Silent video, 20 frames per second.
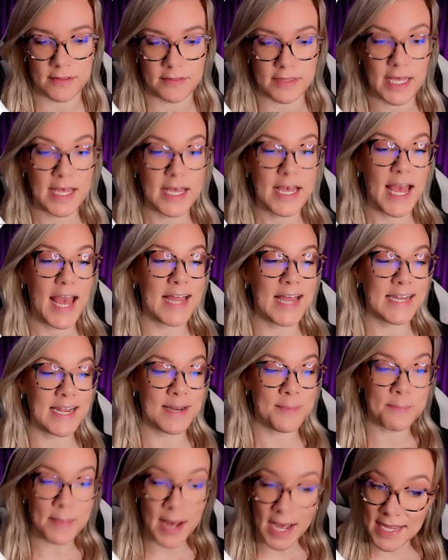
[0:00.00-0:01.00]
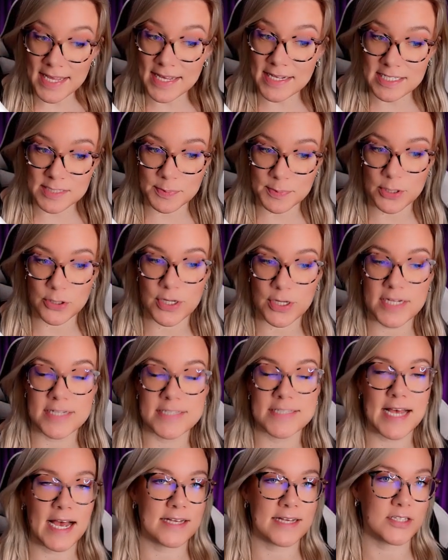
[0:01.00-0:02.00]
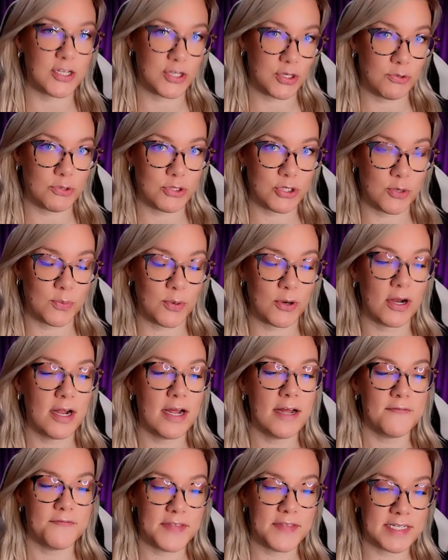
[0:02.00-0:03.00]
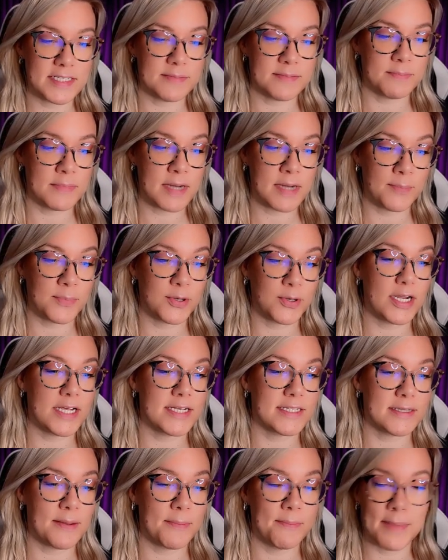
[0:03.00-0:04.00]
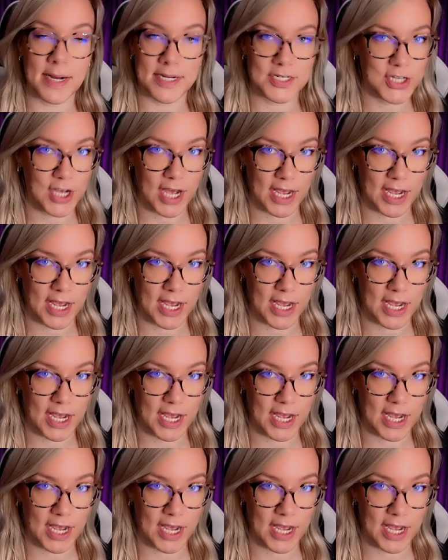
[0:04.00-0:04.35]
And in my experience as a YouTuber, this number is much higher.